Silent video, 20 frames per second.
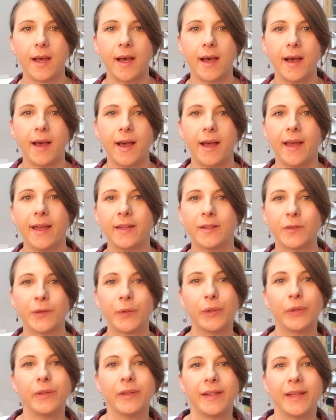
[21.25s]
I
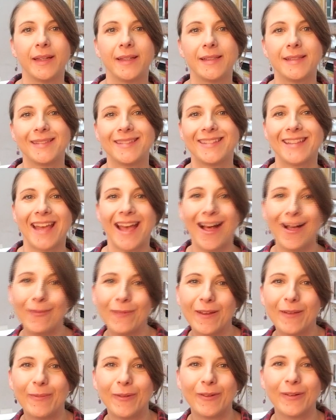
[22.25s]
totally tell
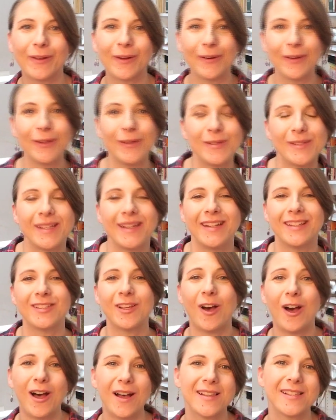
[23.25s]
people go use it. It's
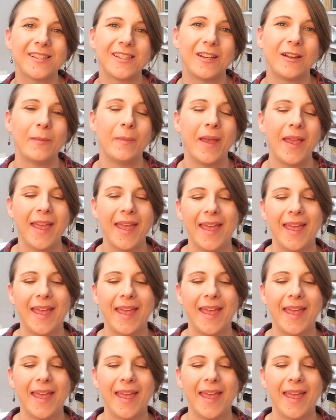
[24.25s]
awesome.